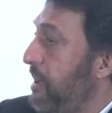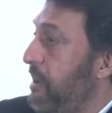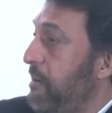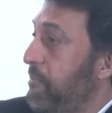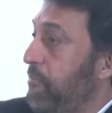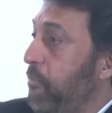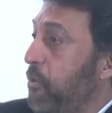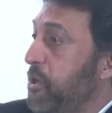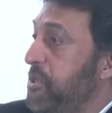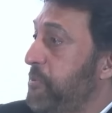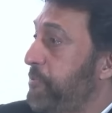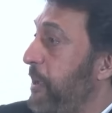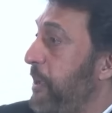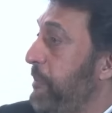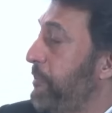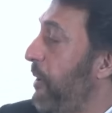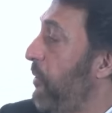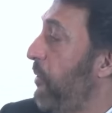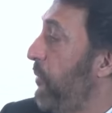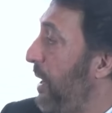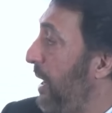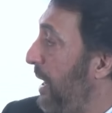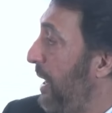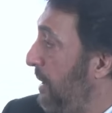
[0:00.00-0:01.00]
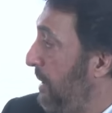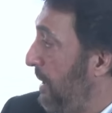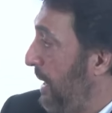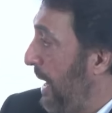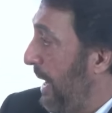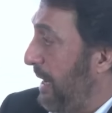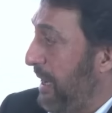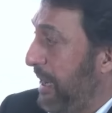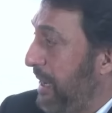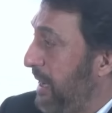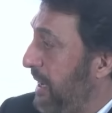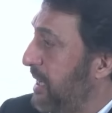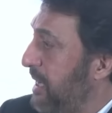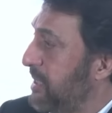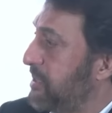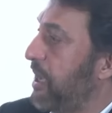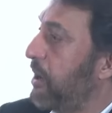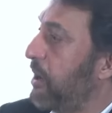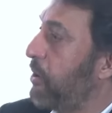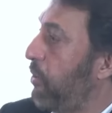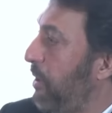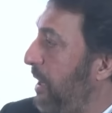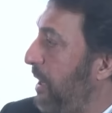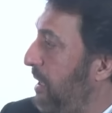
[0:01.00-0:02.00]
Most people will, and Indians
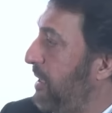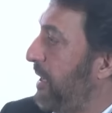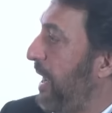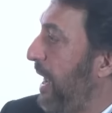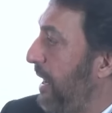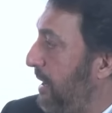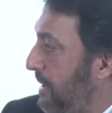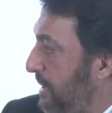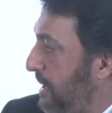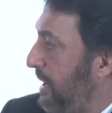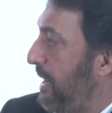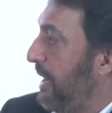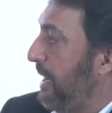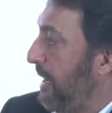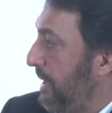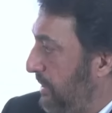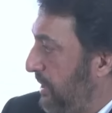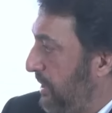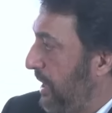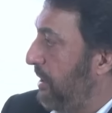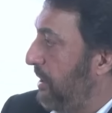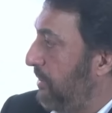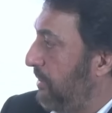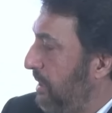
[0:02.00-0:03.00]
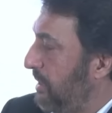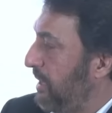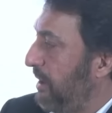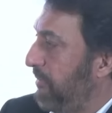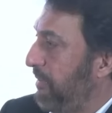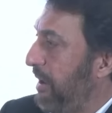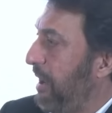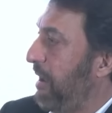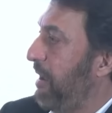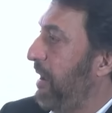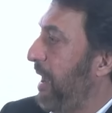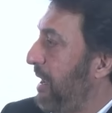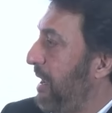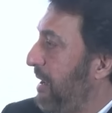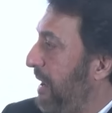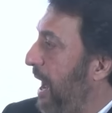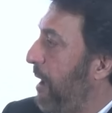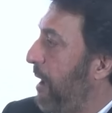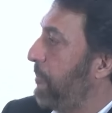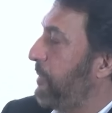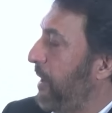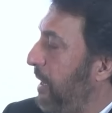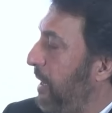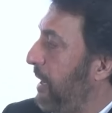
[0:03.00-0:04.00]
are good at tech in general, yeah. they will mm.
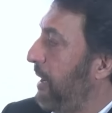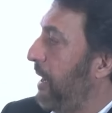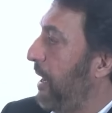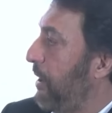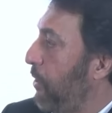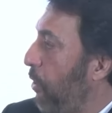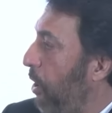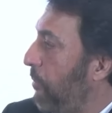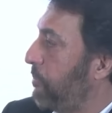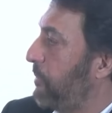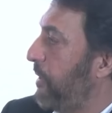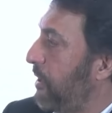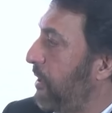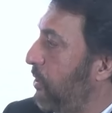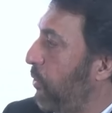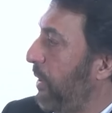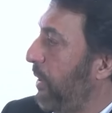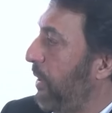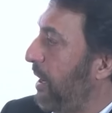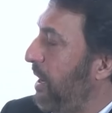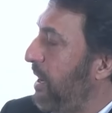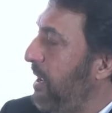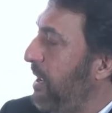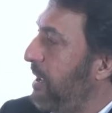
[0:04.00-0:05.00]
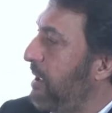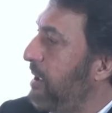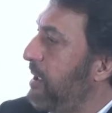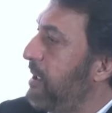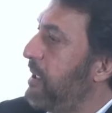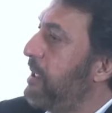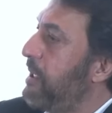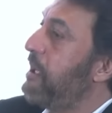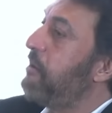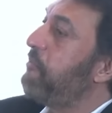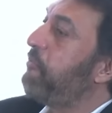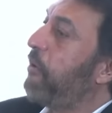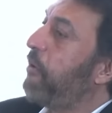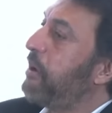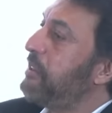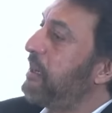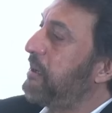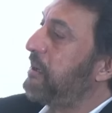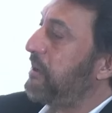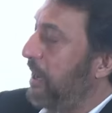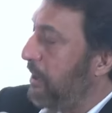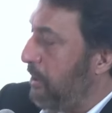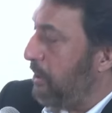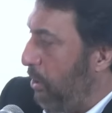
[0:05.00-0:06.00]
adapt and adopt it quickly for the
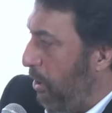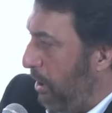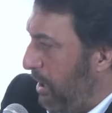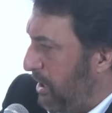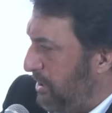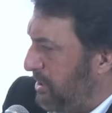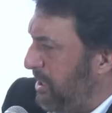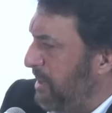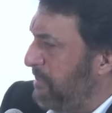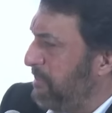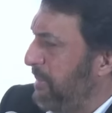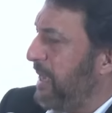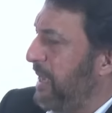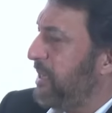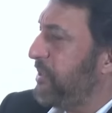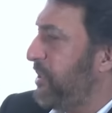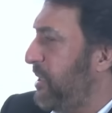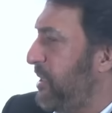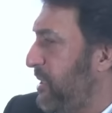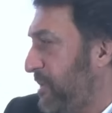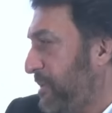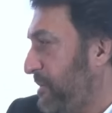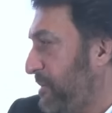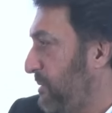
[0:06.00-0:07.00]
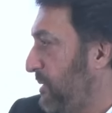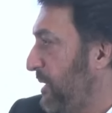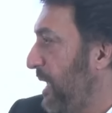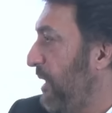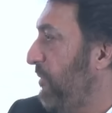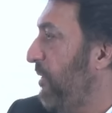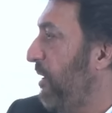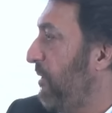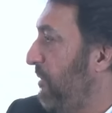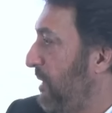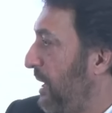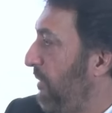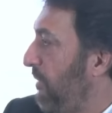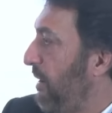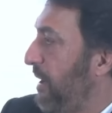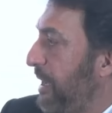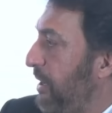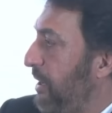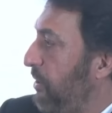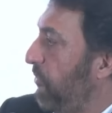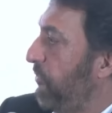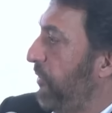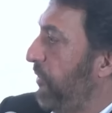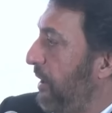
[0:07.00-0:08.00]
technology majors, they will they will
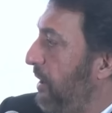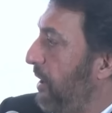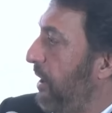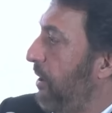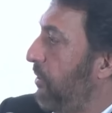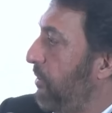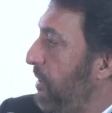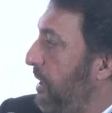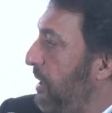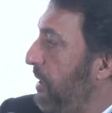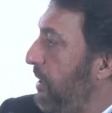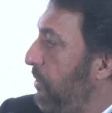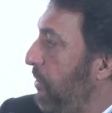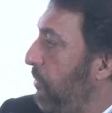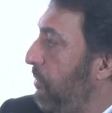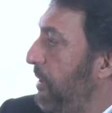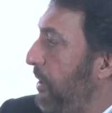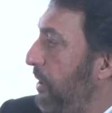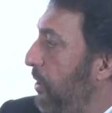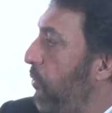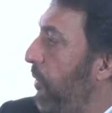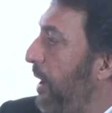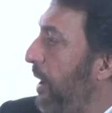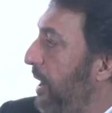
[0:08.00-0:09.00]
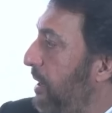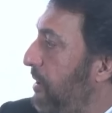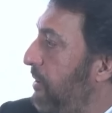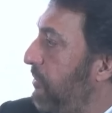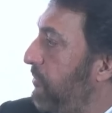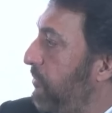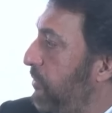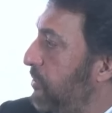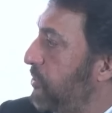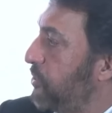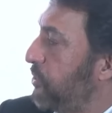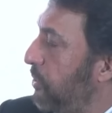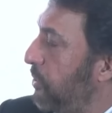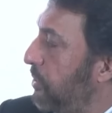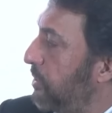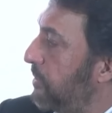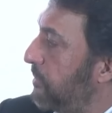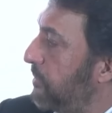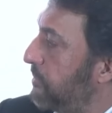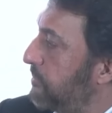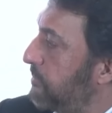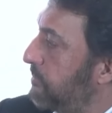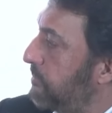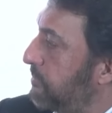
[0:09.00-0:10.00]
need to figure out a new new act for sure.
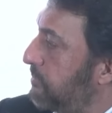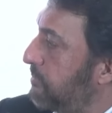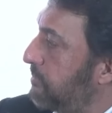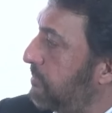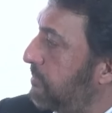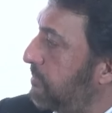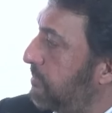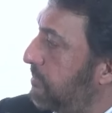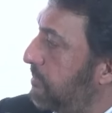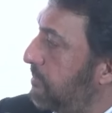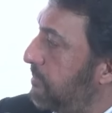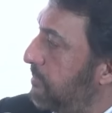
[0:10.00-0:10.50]
Okay, okay.